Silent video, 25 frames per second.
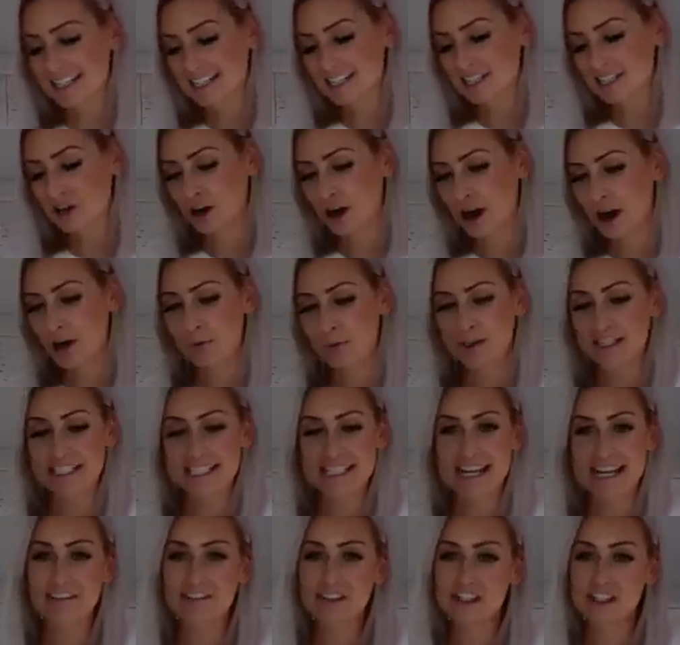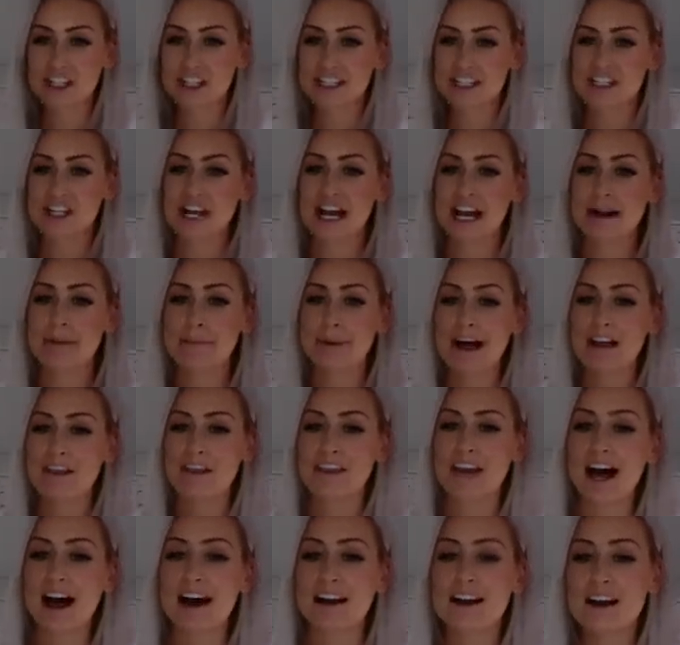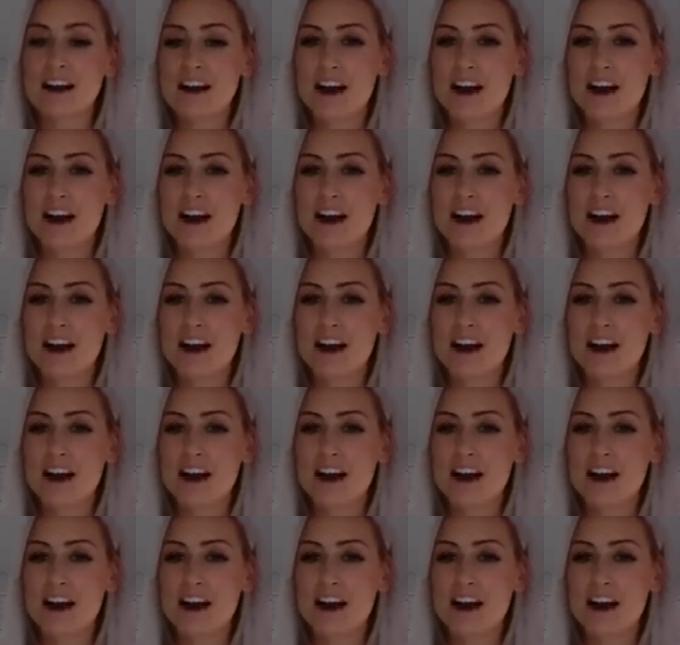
So I want us to have a chit chat about that.